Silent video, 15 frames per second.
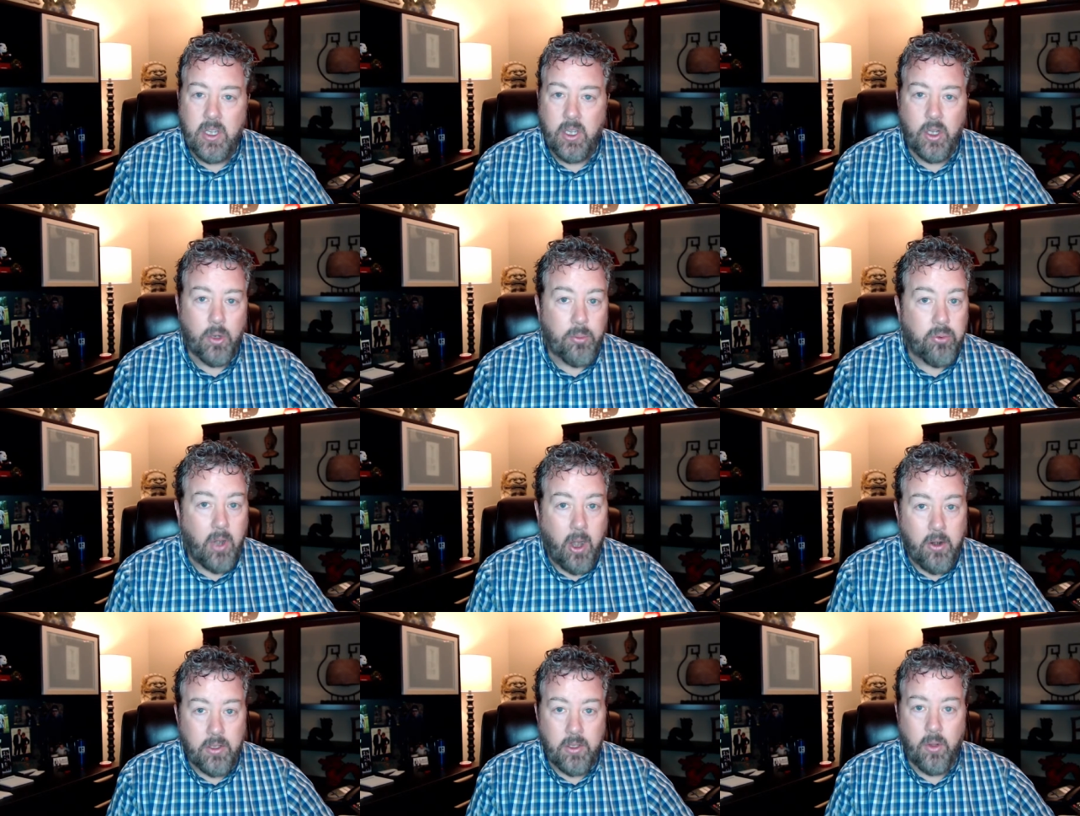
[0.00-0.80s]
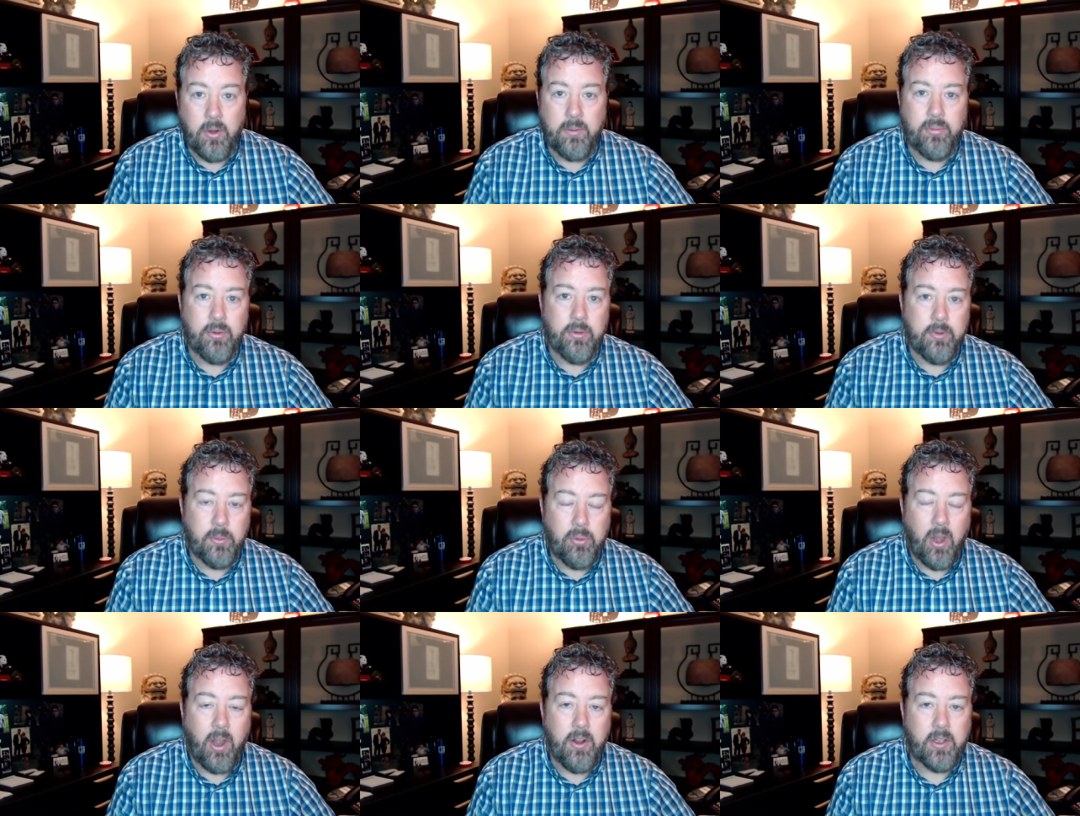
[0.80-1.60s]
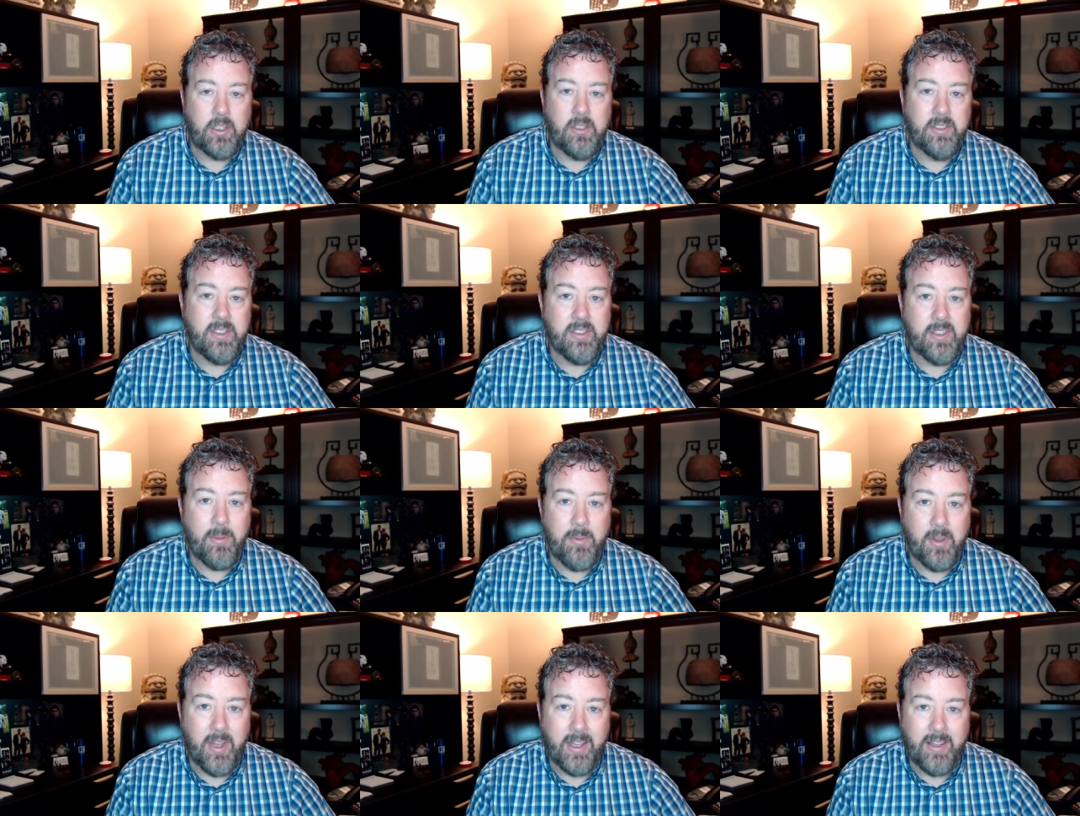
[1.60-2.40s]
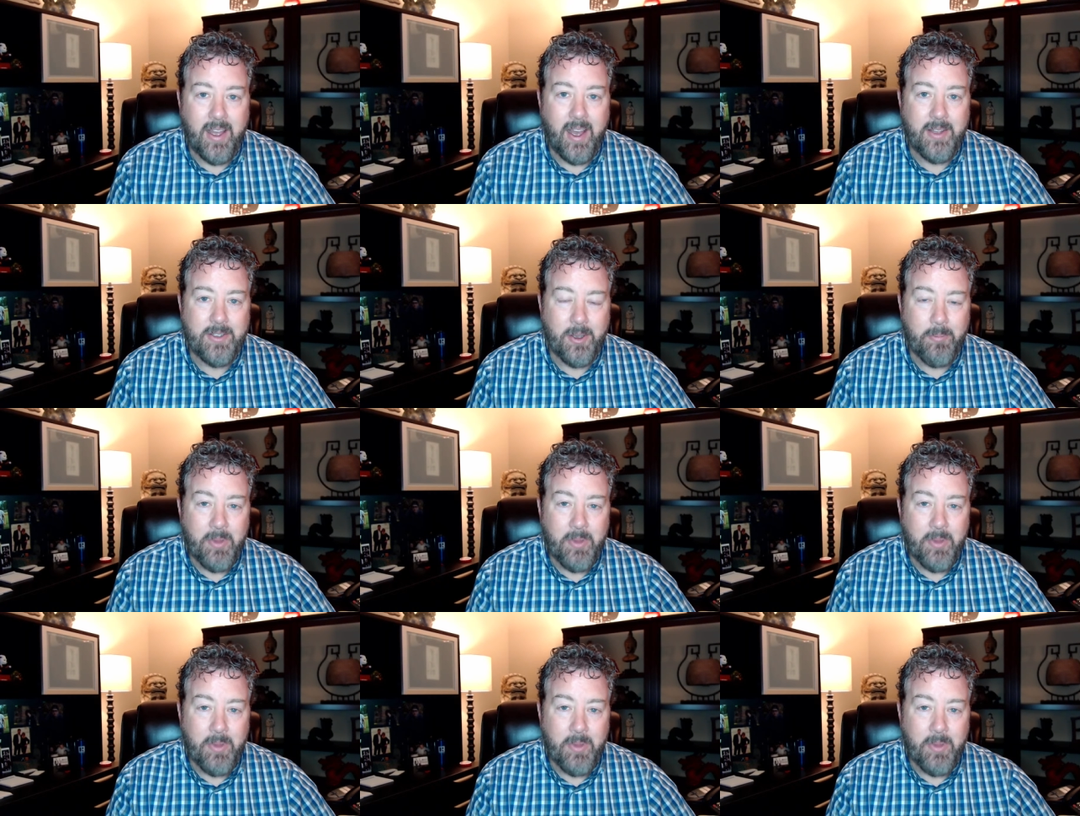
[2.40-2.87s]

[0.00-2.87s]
you know, prior to loan approval, prior to closing, something like that. So